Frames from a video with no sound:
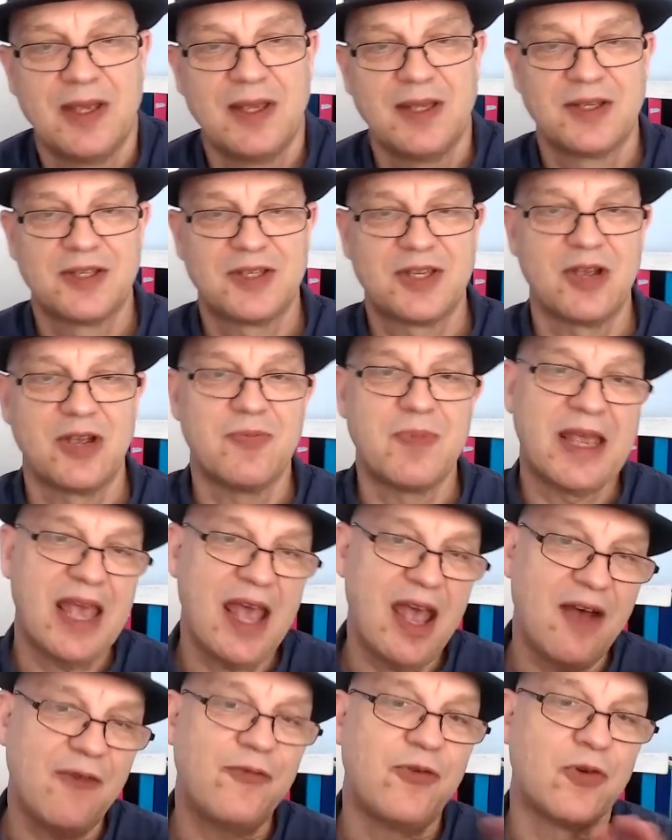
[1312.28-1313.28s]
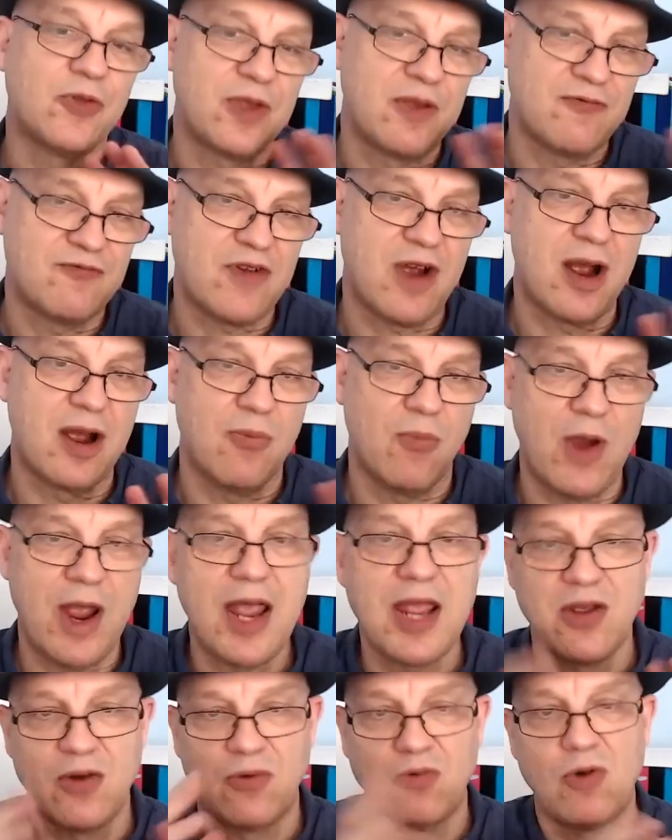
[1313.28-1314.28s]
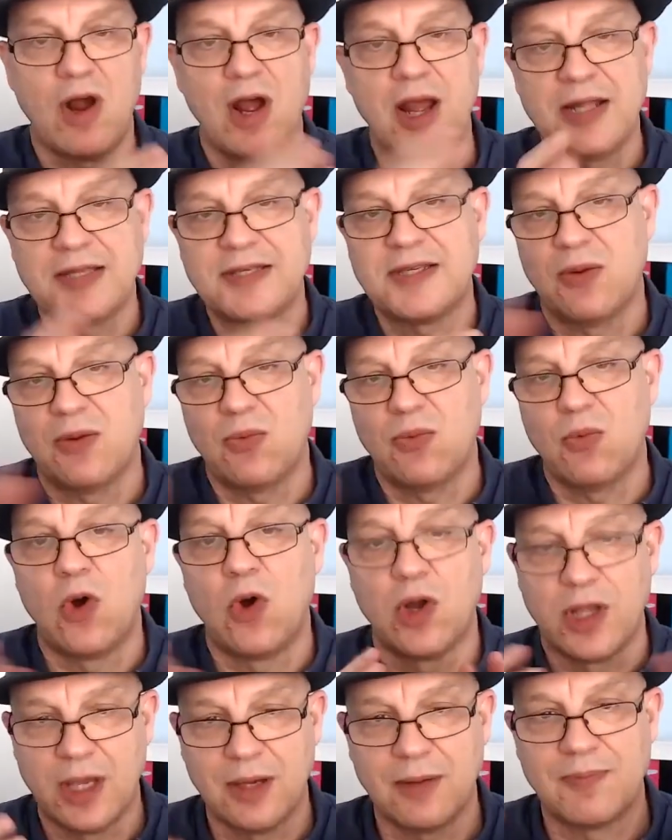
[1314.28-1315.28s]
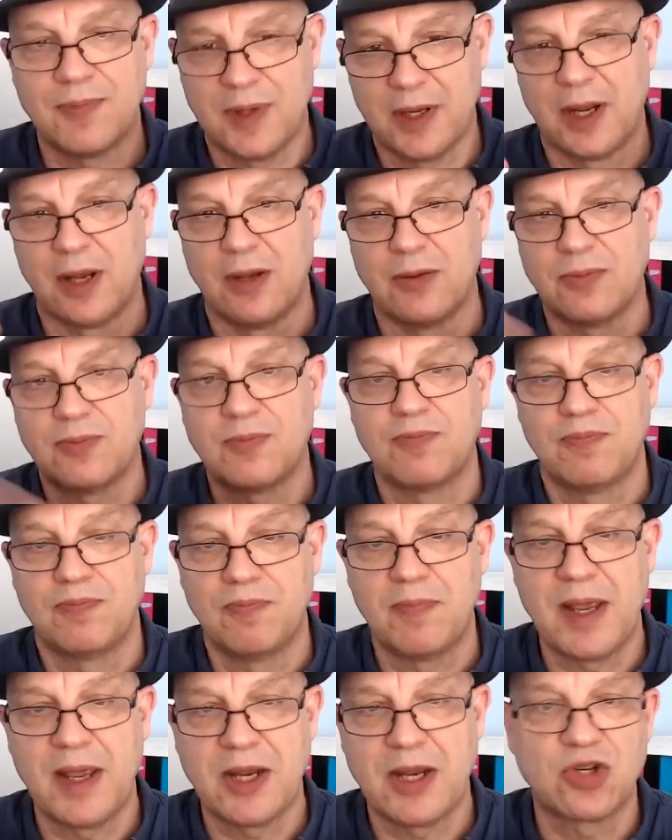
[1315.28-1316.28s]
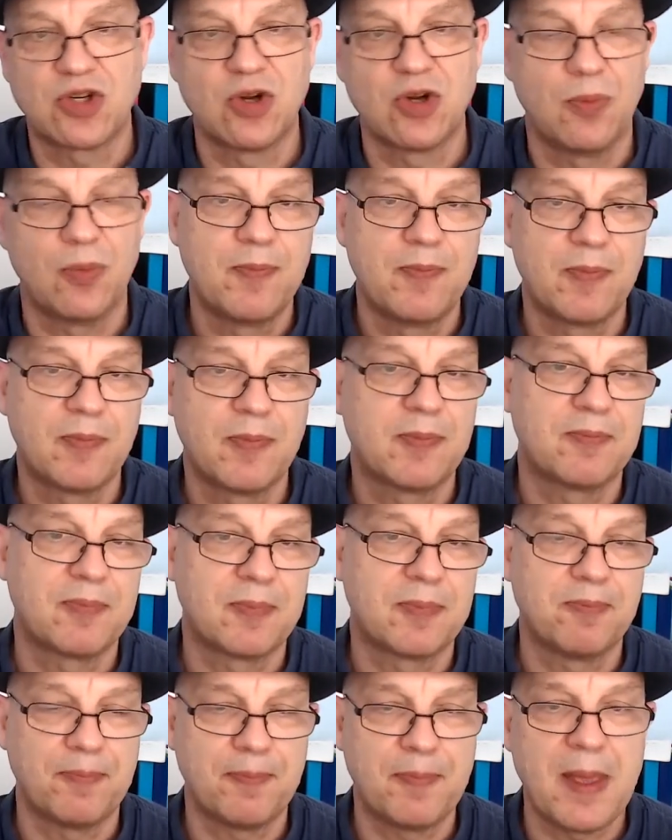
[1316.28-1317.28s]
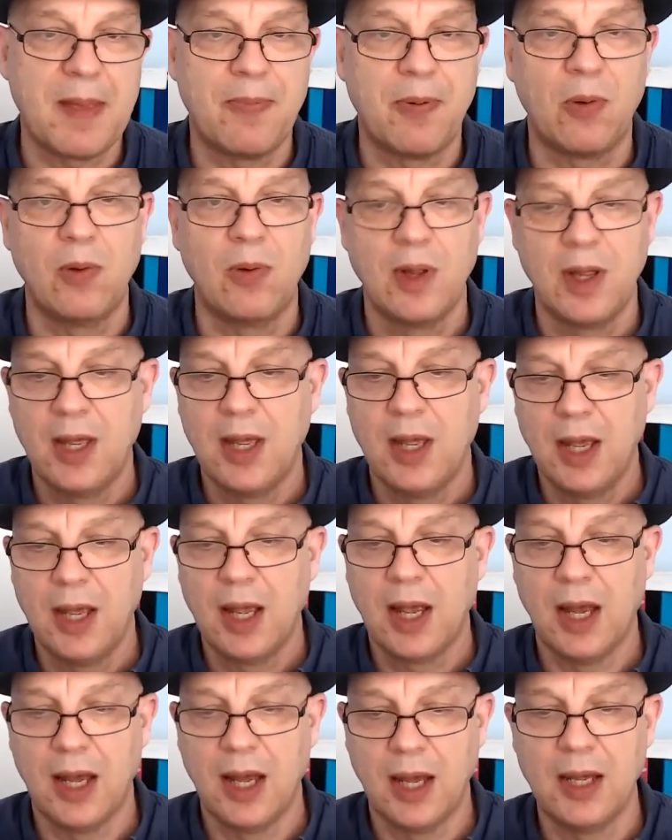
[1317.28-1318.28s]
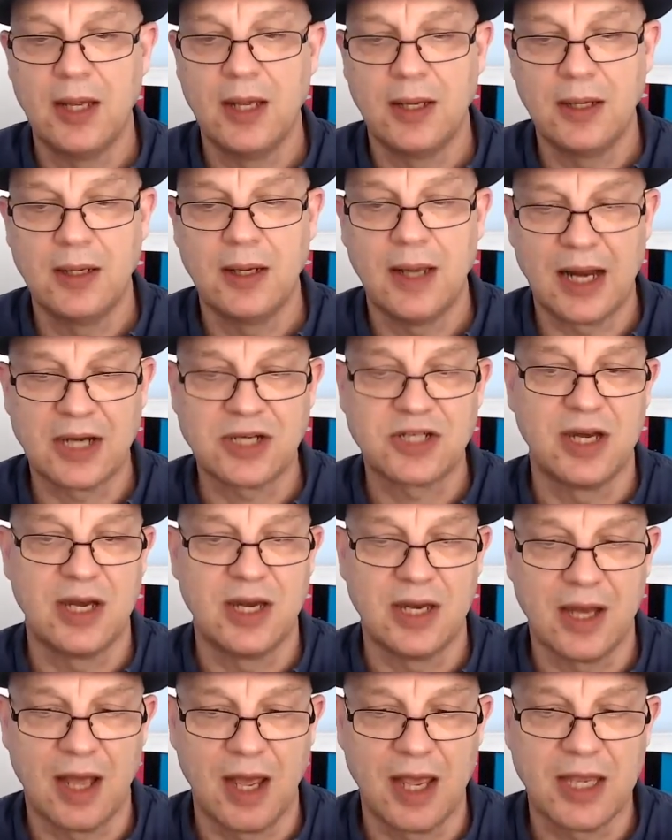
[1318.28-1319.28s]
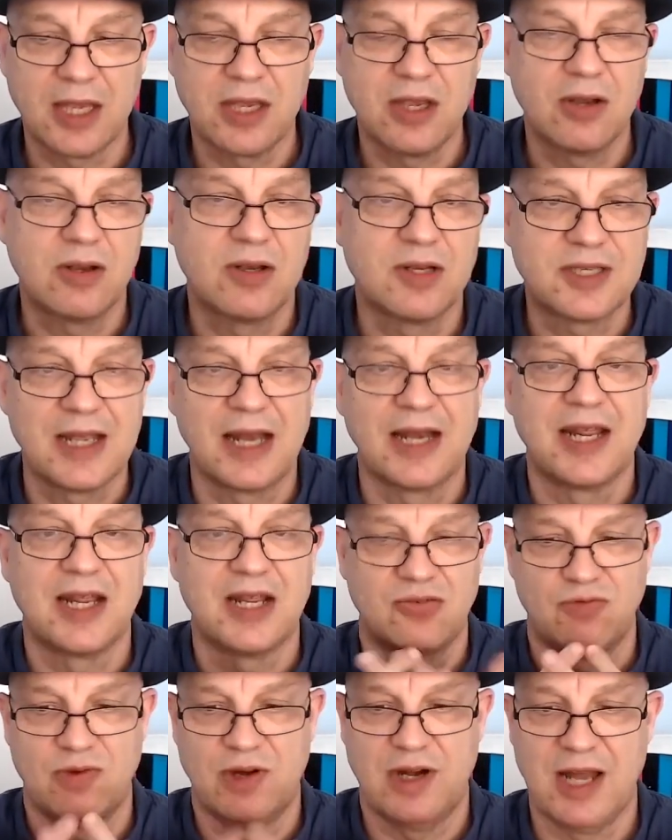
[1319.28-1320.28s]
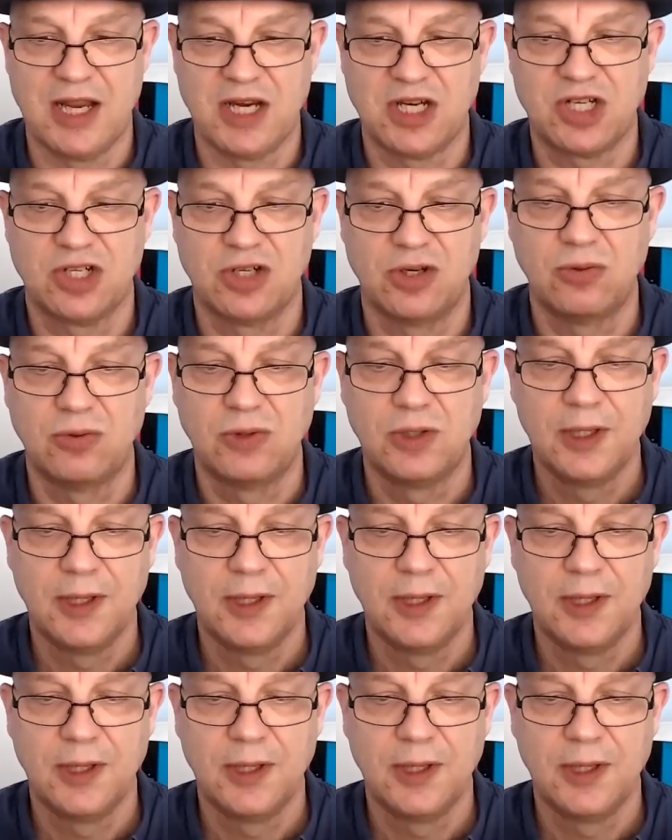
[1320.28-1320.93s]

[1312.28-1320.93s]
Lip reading: so be careful where you're writing, what you know, make sure people actually like you, because selling is relational.